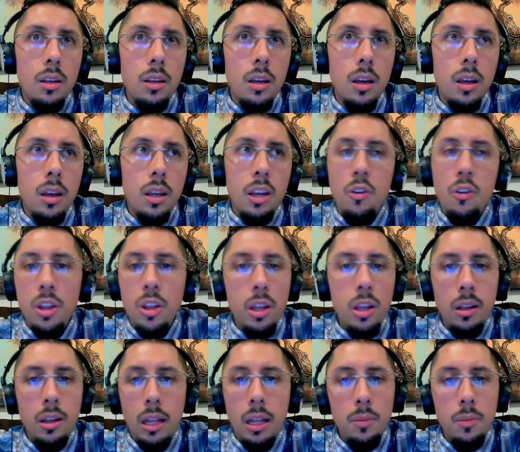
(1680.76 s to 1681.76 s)
here
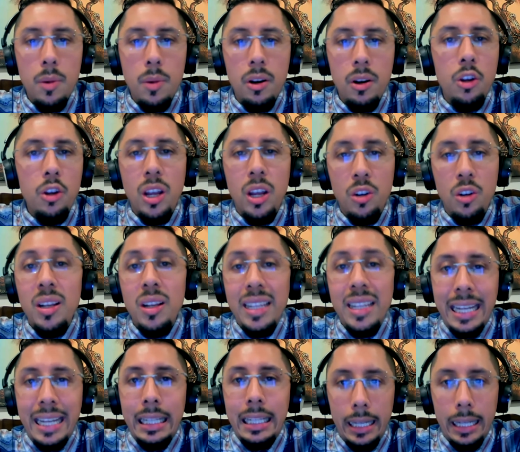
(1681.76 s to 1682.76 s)
in Latin America, you get really
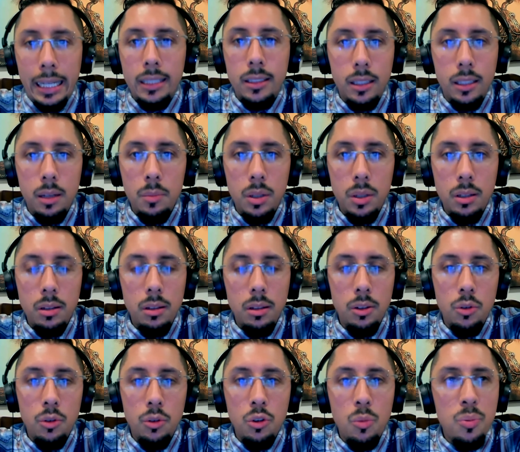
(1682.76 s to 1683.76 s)
neglected. I mean,
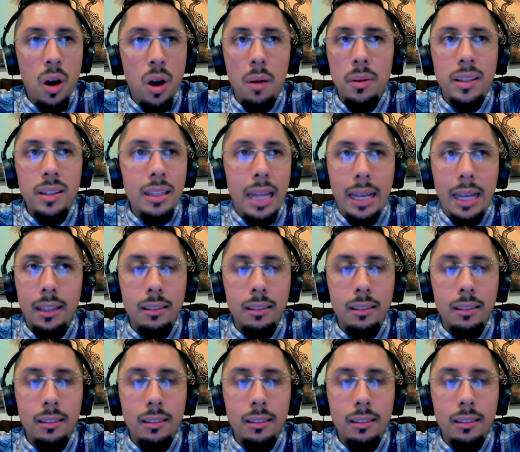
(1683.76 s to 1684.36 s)
you're probably like the